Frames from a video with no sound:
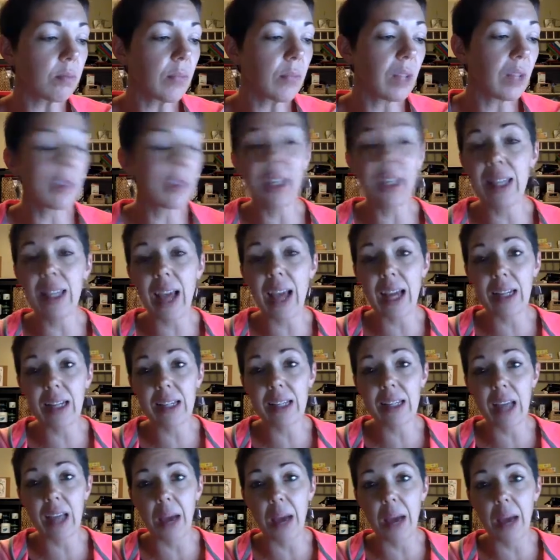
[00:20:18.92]
that is
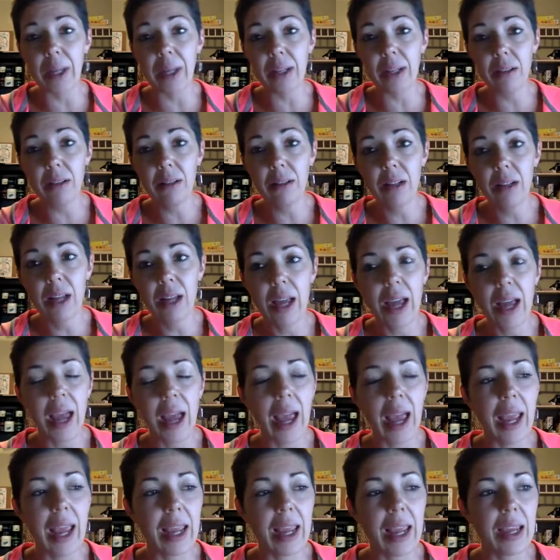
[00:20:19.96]
coming.
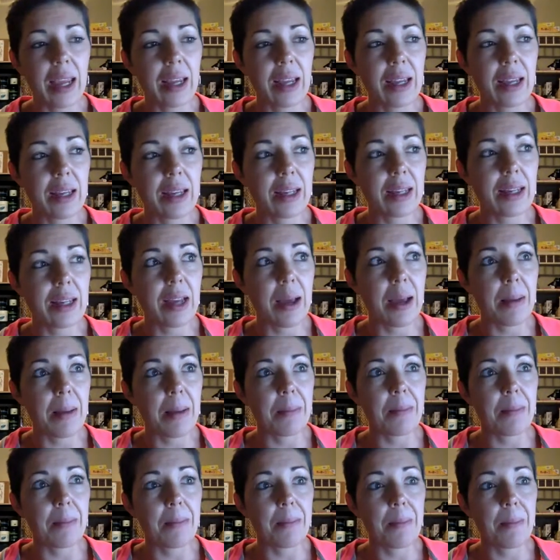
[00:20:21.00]

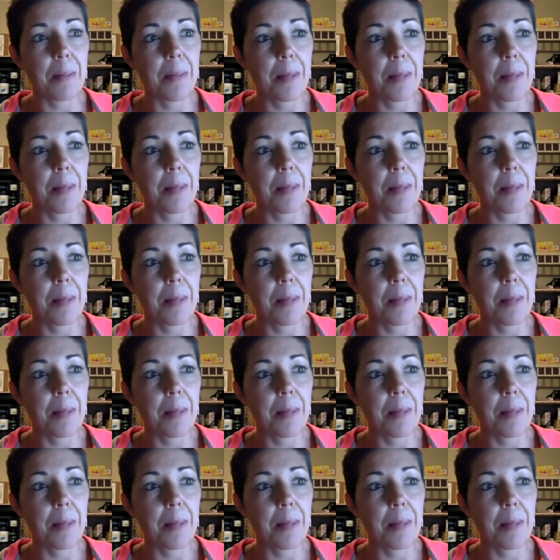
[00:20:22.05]
And